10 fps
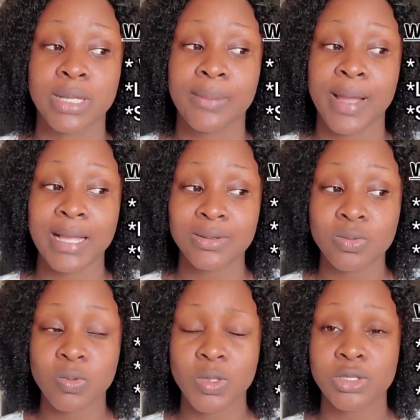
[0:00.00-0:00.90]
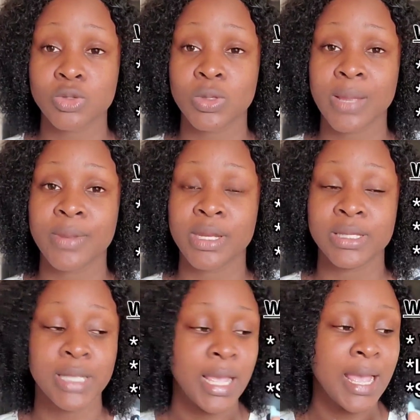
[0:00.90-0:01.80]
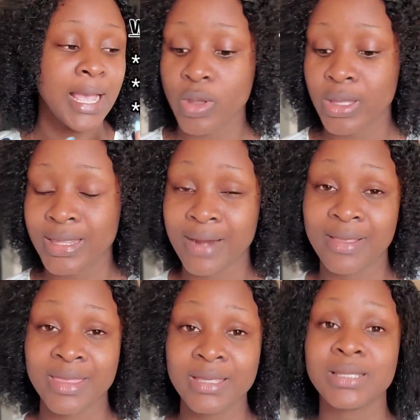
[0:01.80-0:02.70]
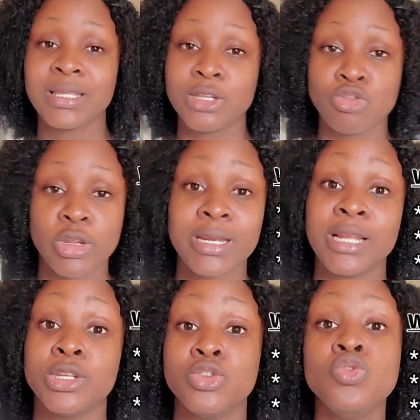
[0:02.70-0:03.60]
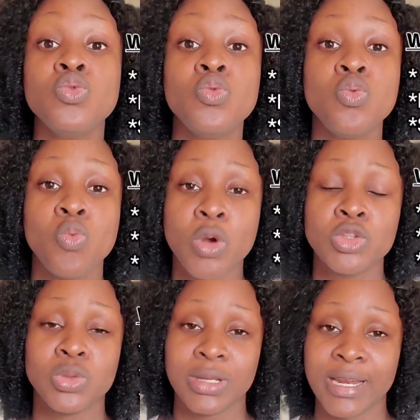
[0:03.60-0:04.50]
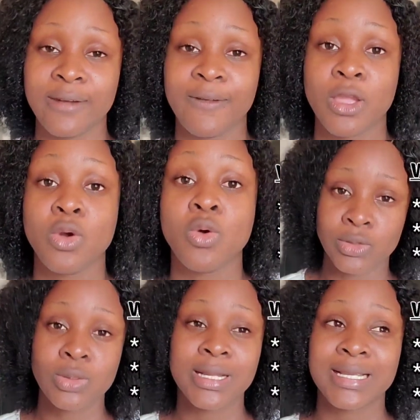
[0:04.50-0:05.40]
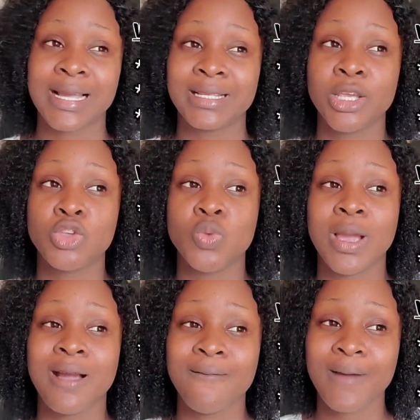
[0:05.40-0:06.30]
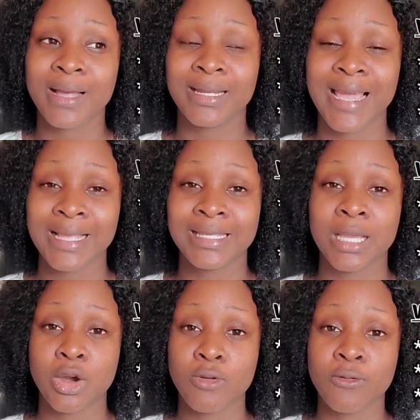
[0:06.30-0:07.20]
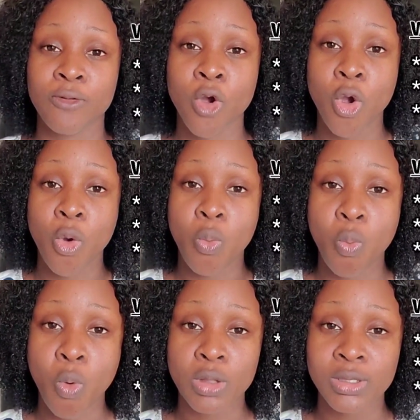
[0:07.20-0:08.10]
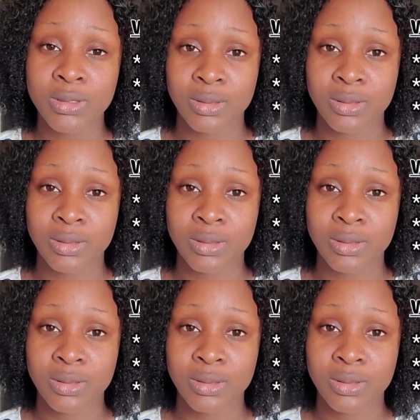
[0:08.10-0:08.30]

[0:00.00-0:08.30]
And by ask questions, what I mean is, there are things in the drawing and you want to clarify, oh, so that you have an idea of what